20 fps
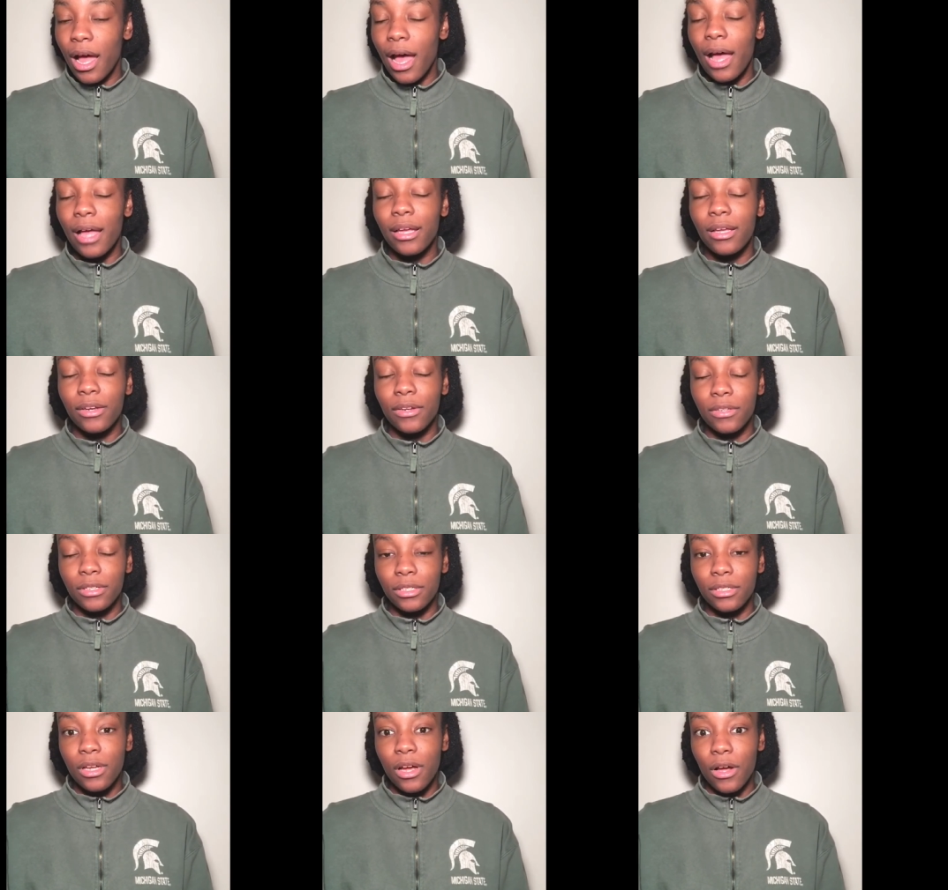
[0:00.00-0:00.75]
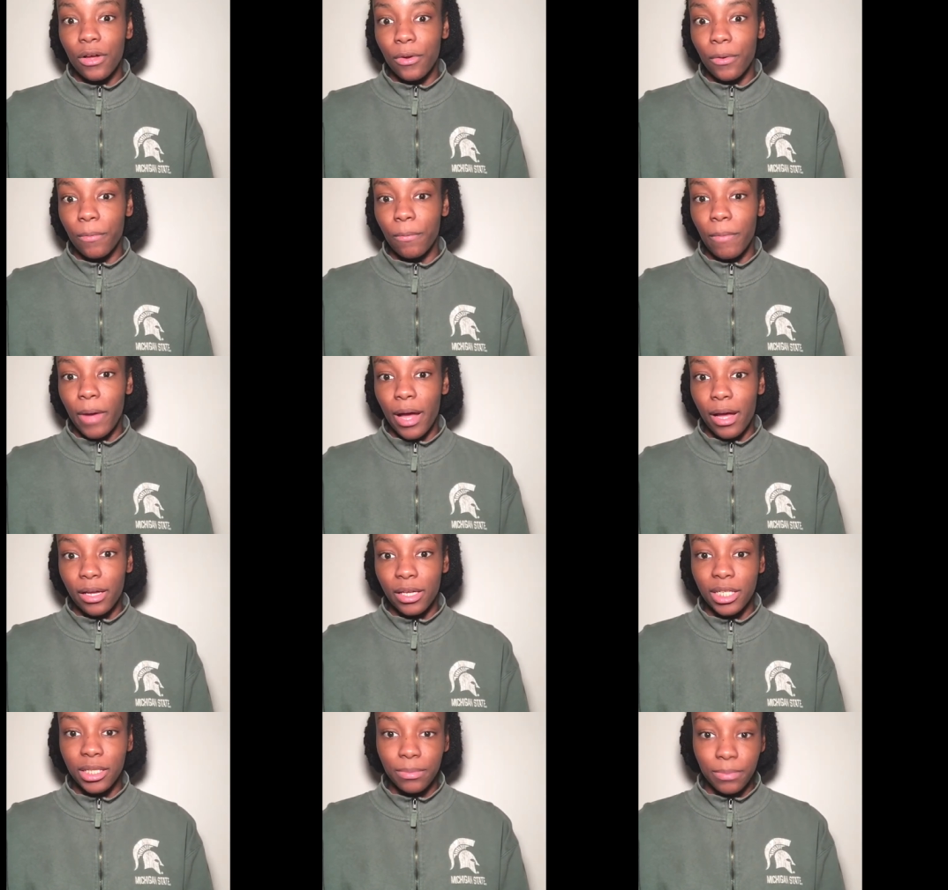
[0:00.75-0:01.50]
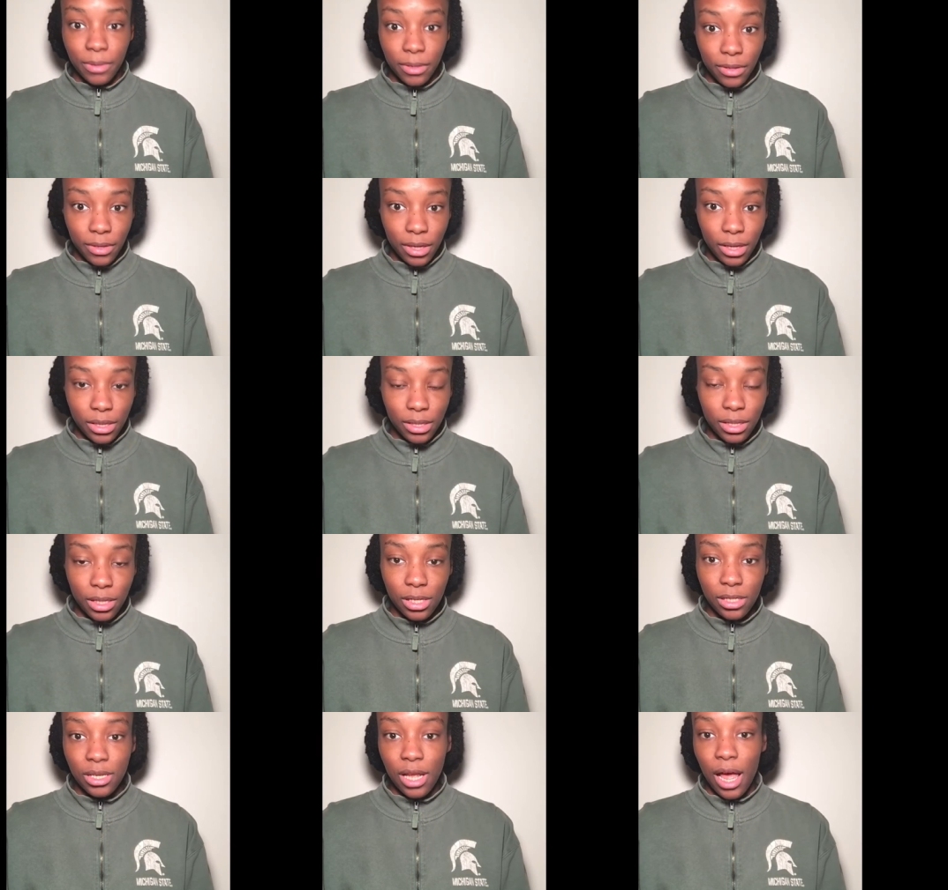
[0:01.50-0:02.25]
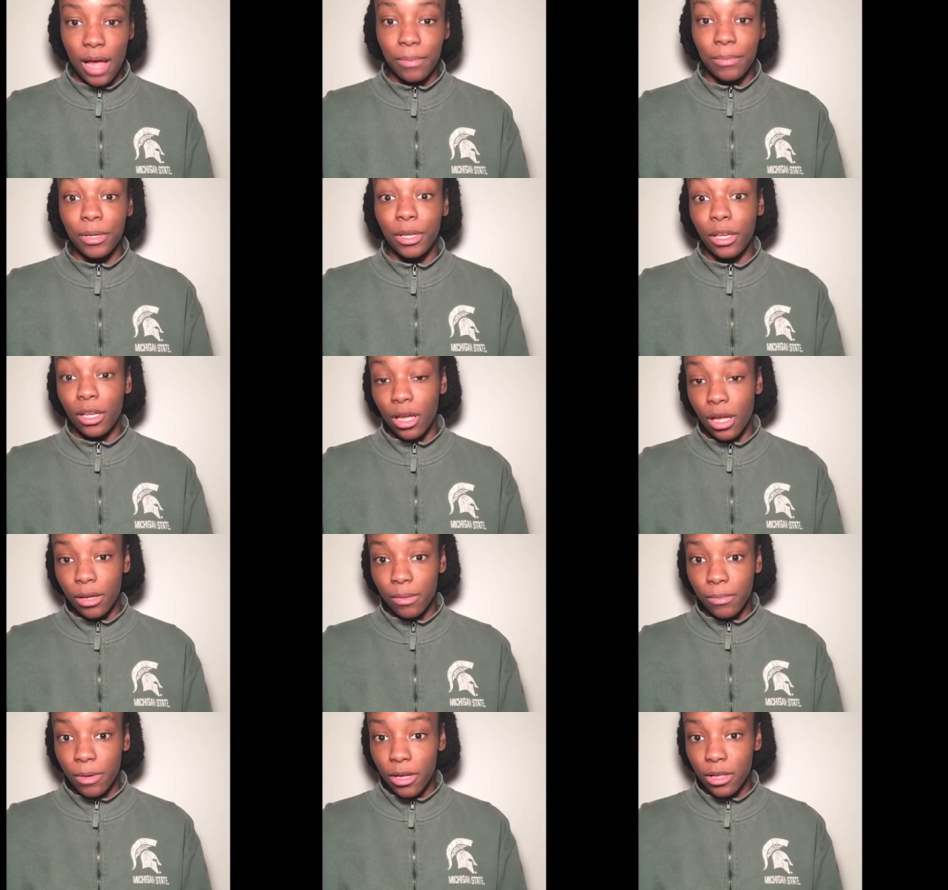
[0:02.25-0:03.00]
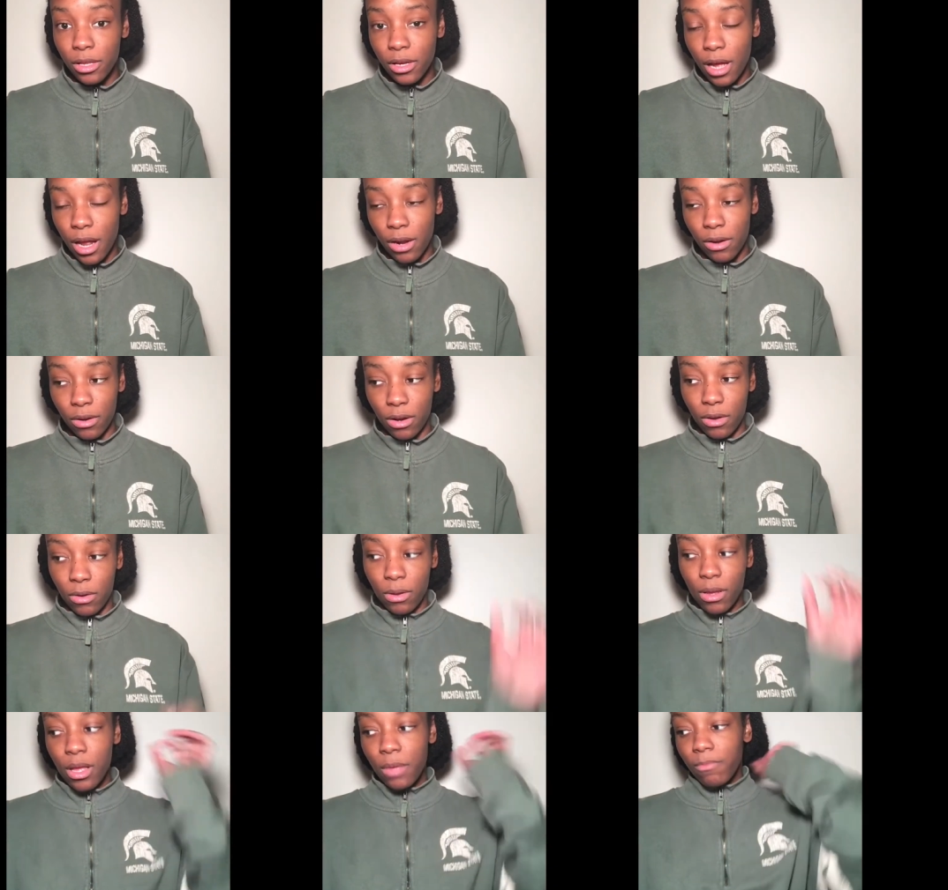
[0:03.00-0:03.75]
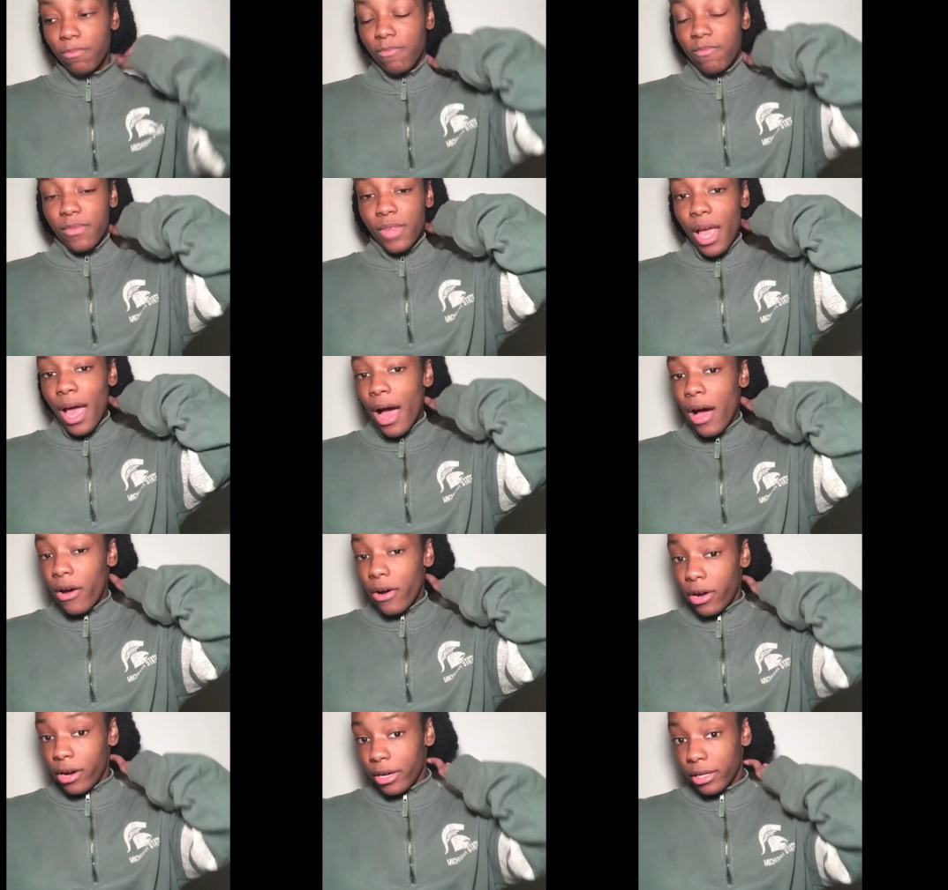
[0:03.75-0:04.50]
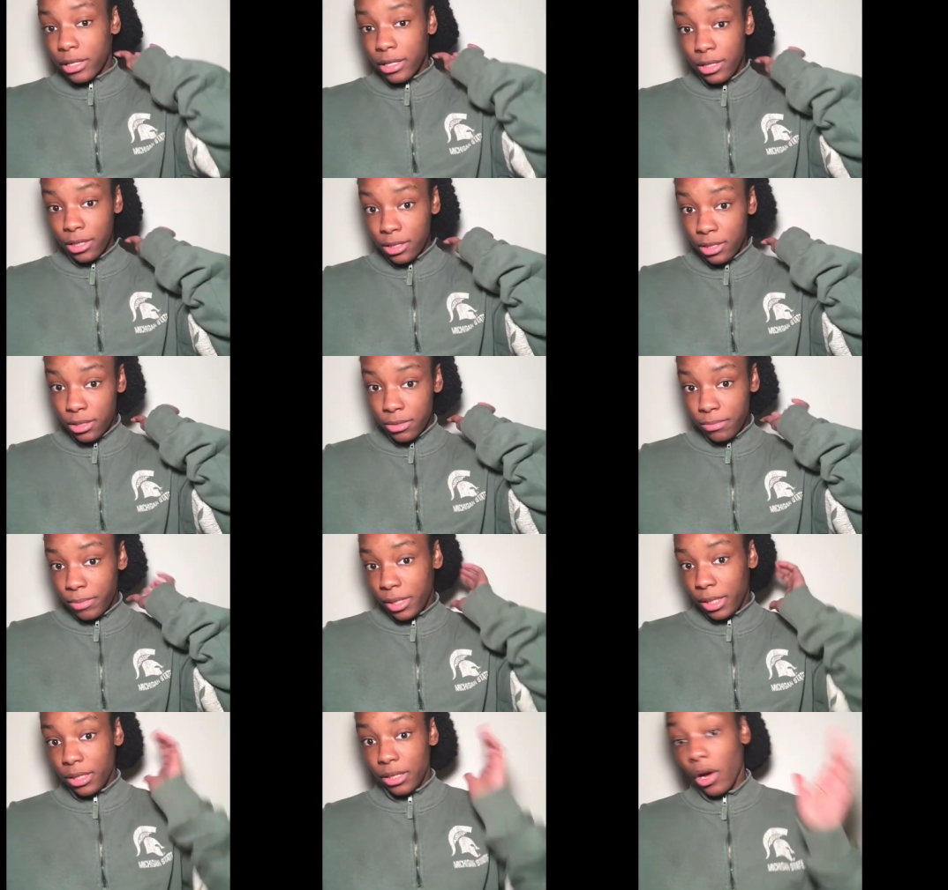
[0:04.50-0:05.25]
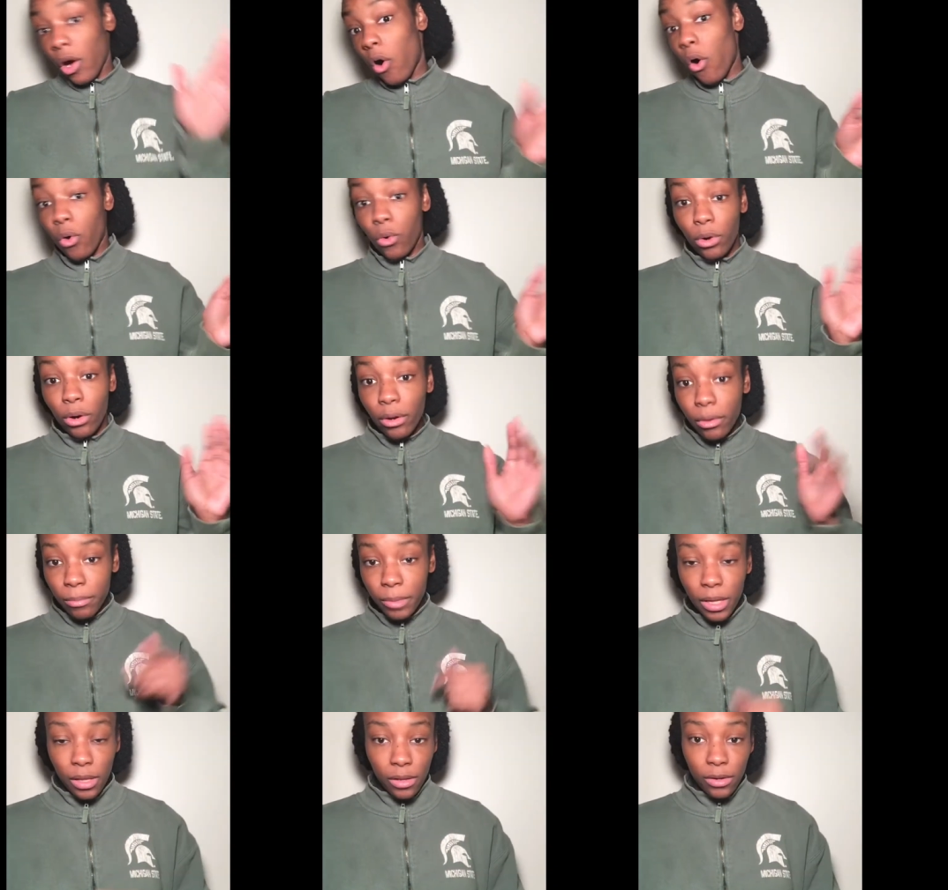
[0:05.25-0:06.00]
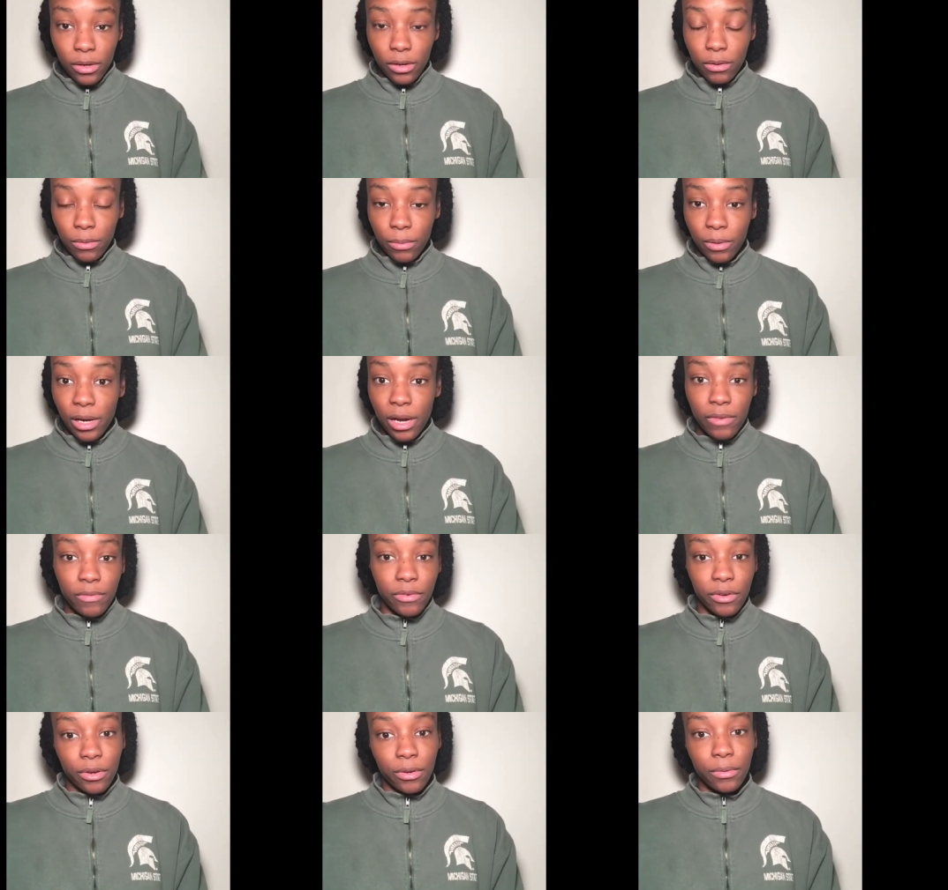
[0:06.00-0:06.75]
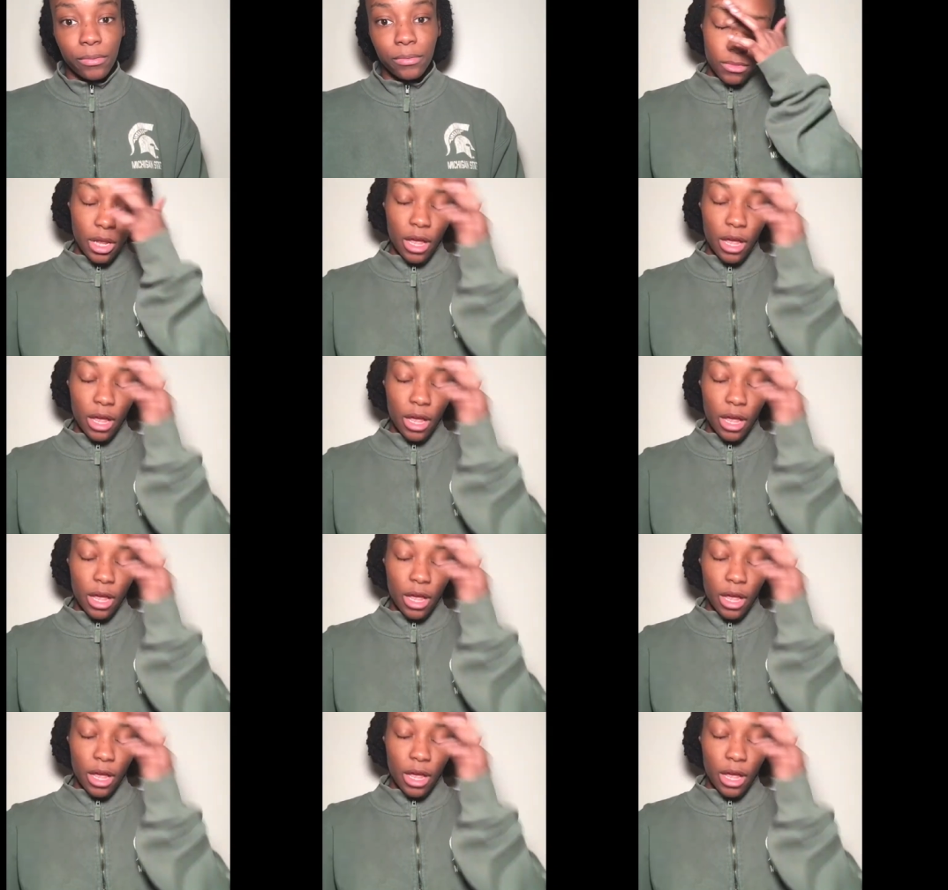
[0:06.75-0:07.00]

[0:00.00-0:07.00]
I can only talk on my experience because I'm a young mother. I don't know how hard it is to be an older mother or whatever.